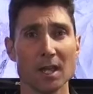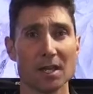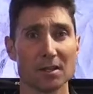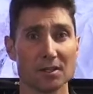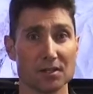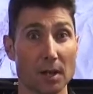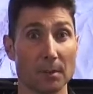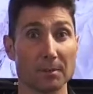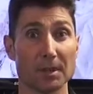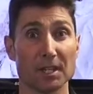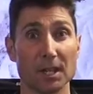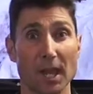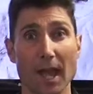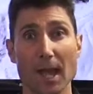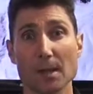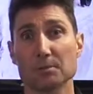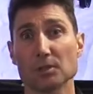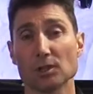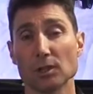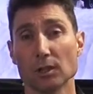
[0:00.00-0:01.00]
something you
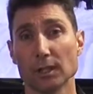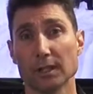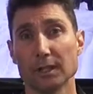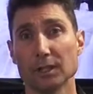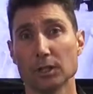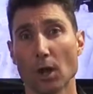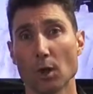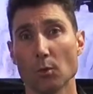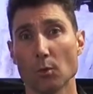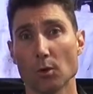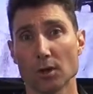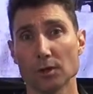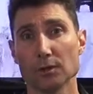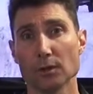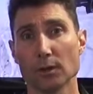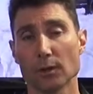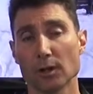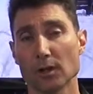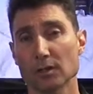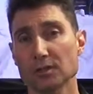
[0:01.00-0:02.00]
absolutely don't want to
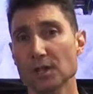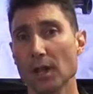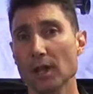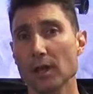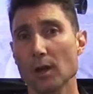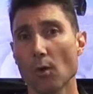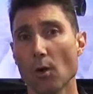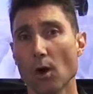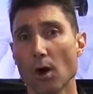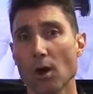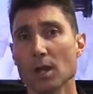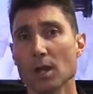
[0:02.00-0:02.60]
do. And I'll tell you what,